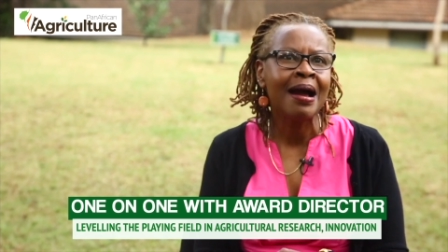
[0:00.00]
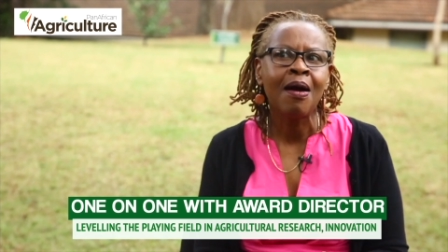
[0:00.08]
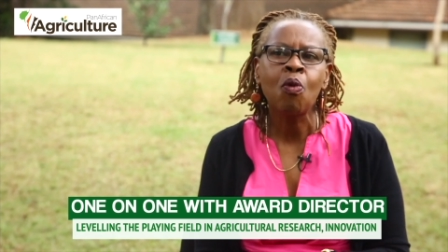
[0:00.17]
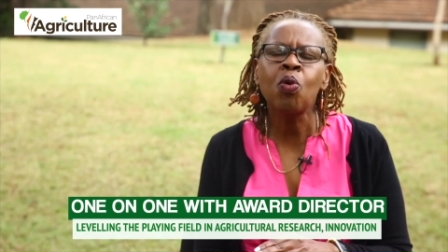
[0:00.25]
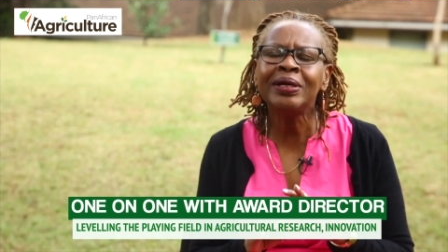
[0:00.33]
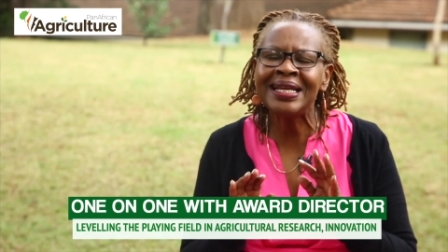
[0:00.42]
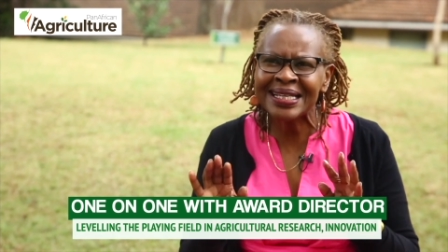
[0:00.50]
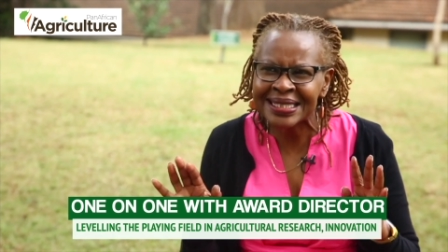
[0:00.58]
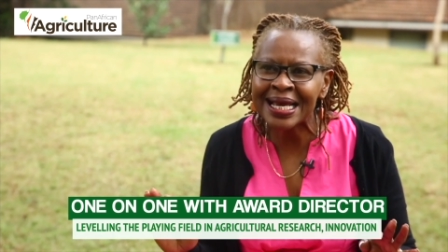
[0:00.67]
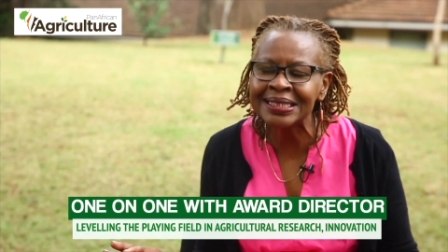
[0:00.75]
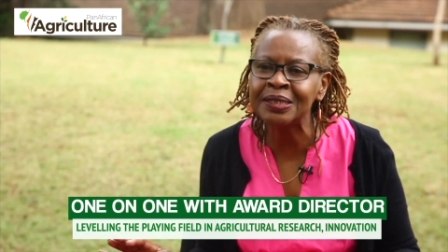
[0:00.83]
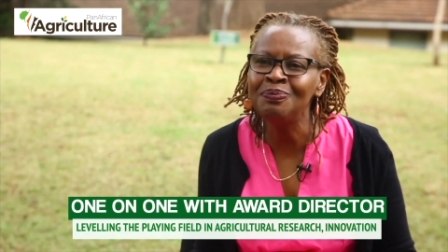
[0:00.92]
What does
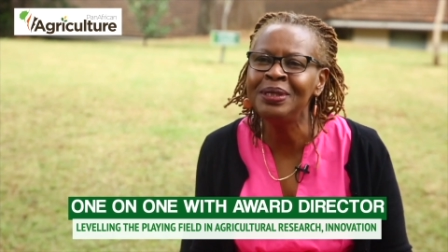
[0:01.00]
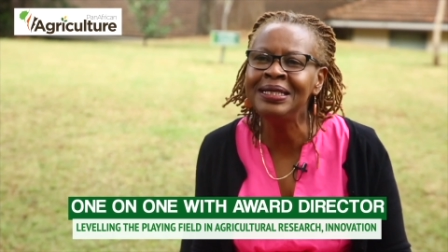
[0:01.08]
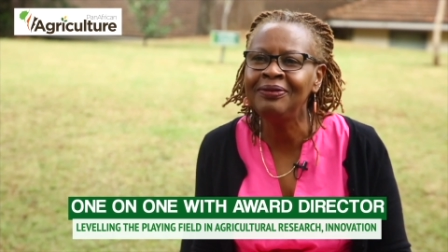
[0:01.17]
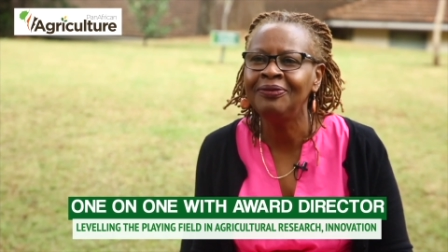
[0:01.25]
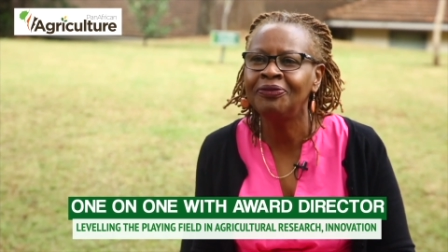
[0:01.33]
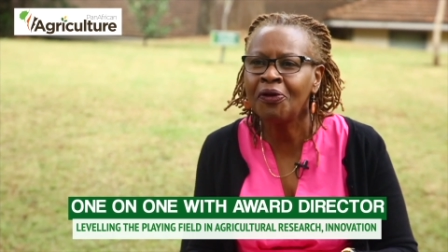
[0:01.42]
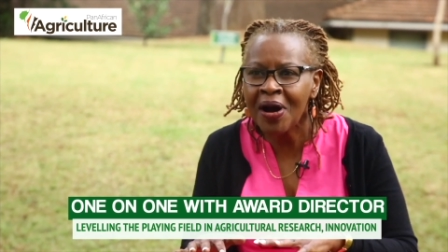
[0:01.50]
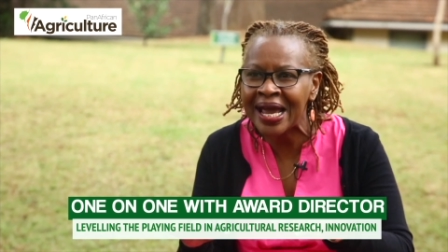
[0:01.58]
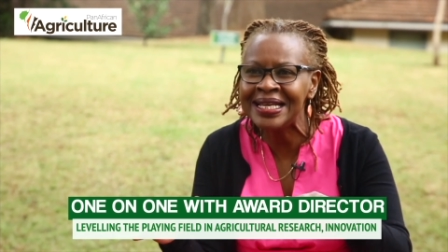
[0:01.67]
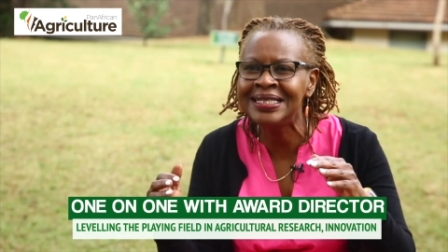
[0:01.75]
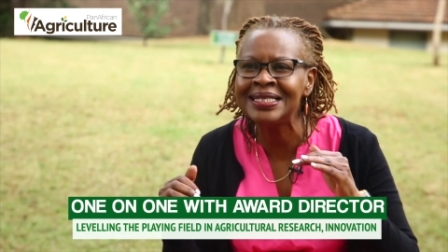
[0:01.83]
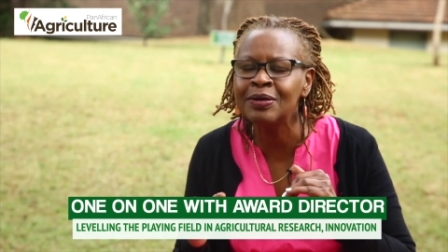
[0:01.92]
that mean for her?
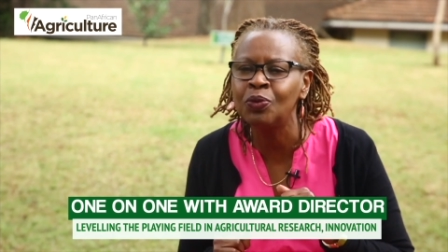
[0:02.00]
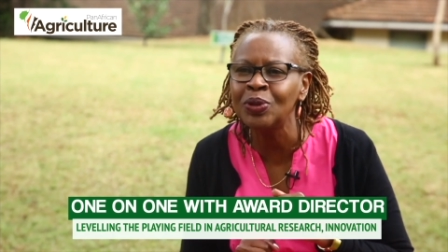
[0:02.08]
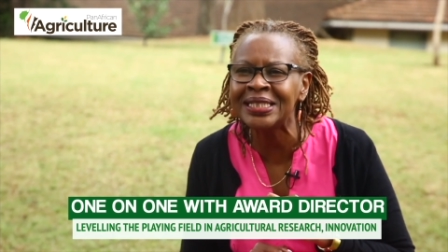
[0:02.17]
What